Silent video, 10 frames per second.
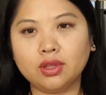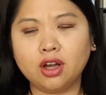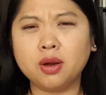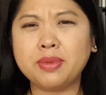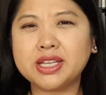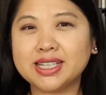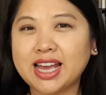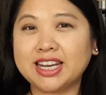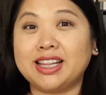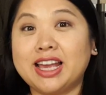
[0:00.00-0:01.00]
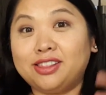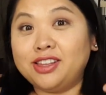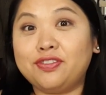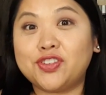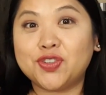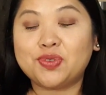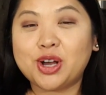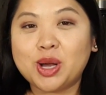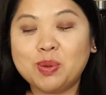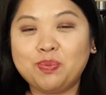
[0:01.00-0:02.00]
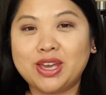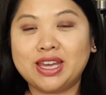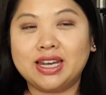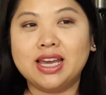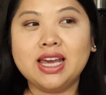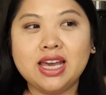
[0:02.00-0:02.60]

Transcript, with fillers: are meant to kind of like lift you up and